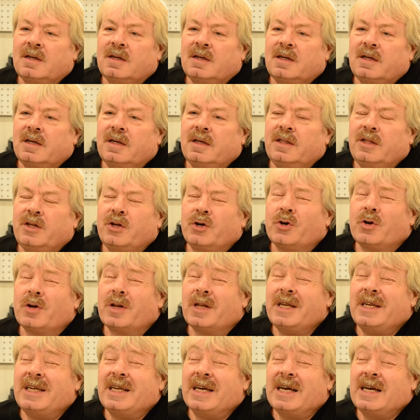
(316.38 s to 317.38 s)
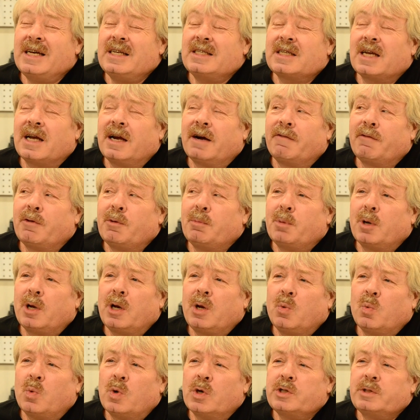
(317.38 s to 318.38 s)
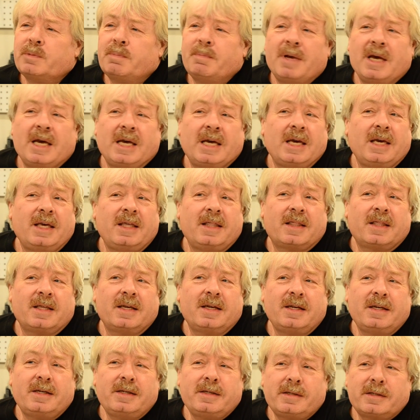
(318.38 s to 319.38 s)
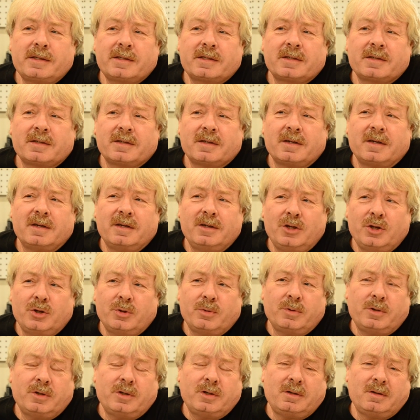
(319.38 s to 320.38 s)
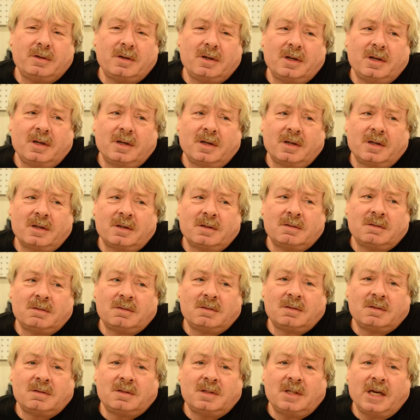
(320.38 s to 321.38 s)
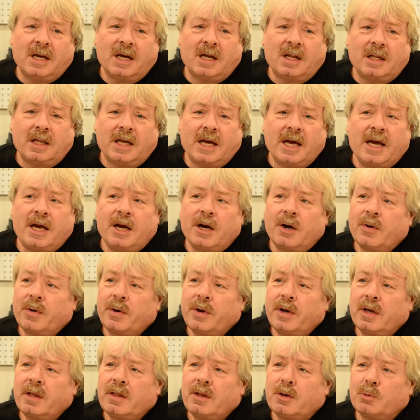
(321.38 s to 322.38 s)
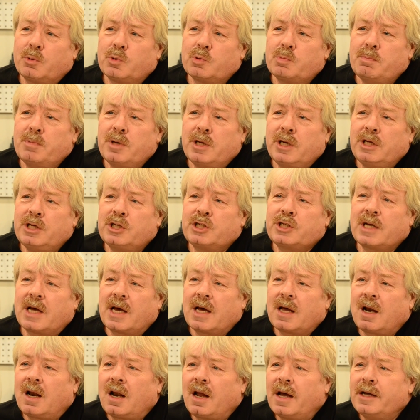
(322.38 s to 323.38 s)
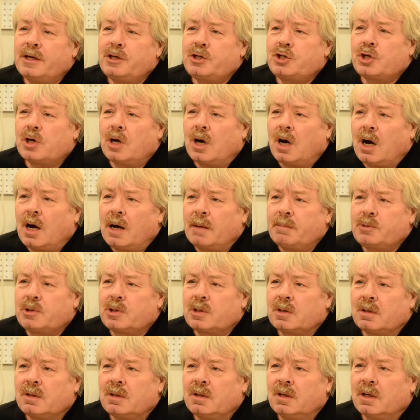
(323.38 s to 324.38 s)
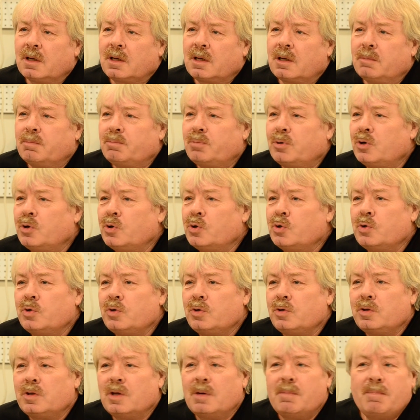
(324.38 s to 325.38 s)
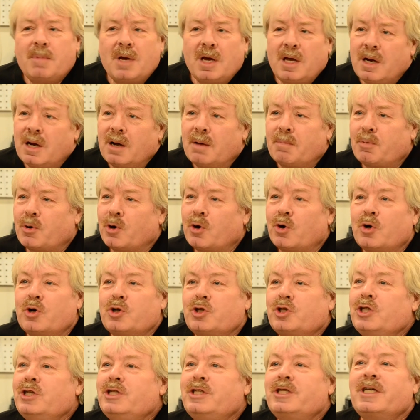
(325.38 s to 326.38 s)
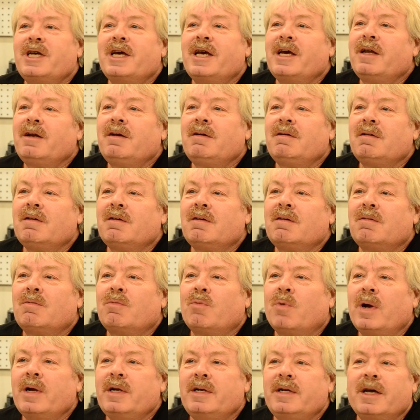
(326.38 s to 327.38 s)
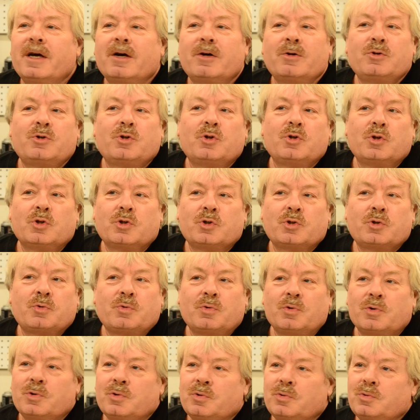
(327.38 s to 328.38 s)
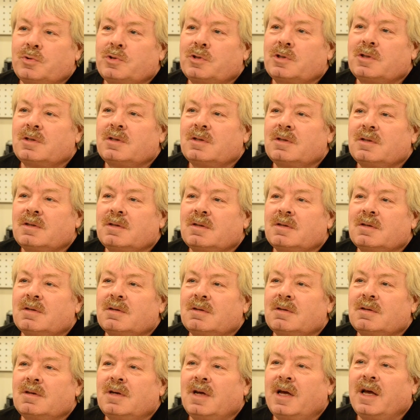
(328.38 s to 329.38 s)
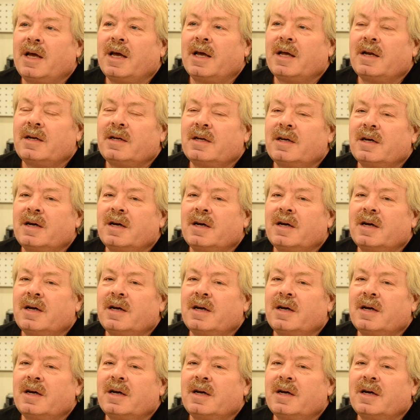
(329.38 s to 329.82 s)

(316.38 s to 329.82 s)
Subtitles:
in the early days, everybody was making things. In the LA area, there were many satellite shops that made up an RC10, right down to the screws. Okay. And